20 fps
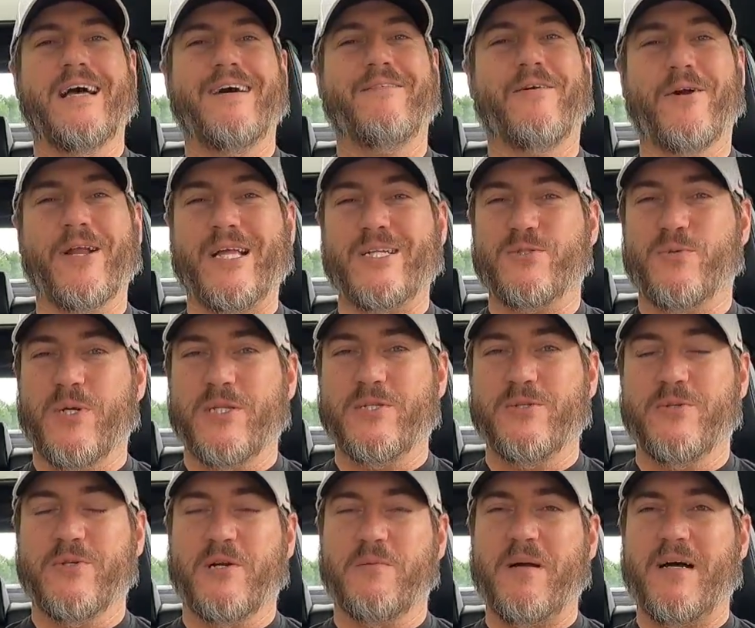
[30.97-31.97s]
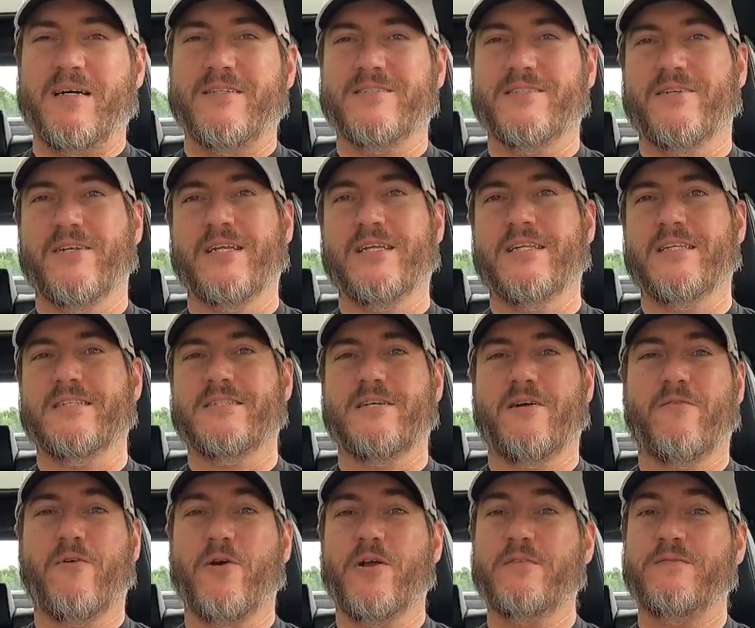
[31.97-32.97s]
I've already got 2,200 miles on it,
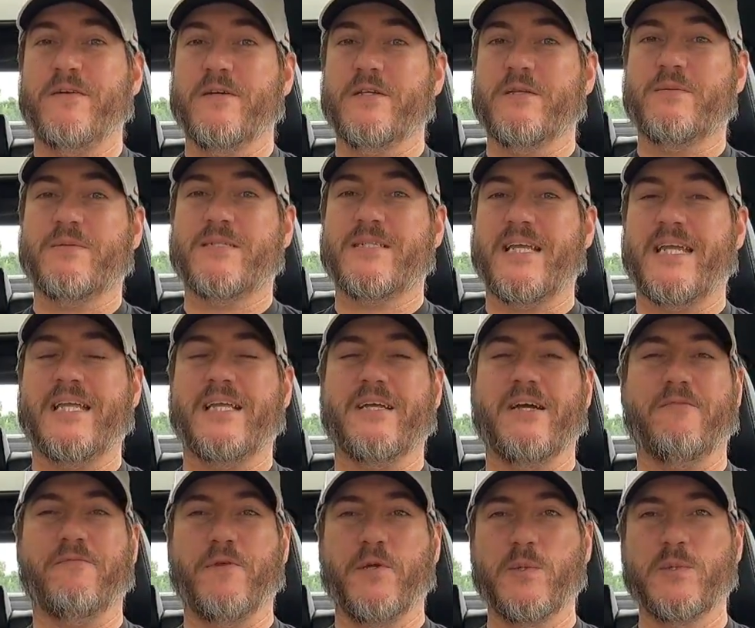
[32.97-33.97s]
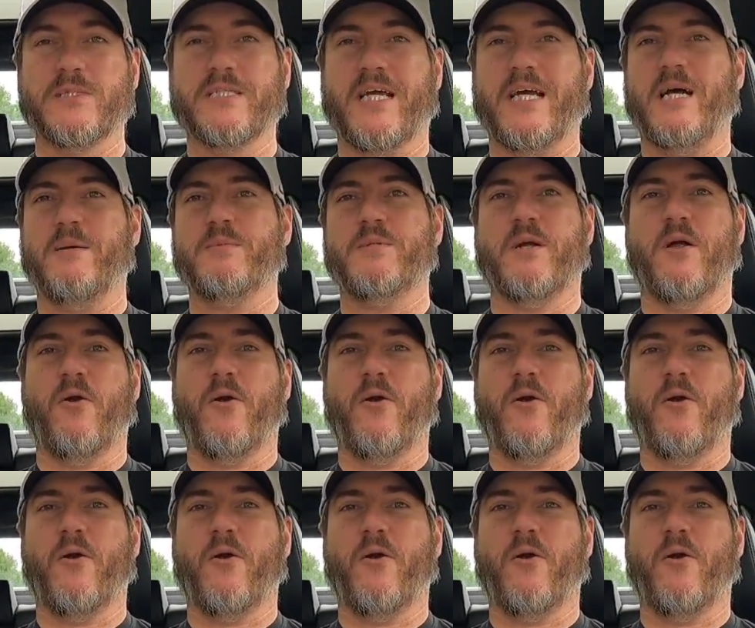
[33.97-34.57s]
so I've already filled up the tank a few times.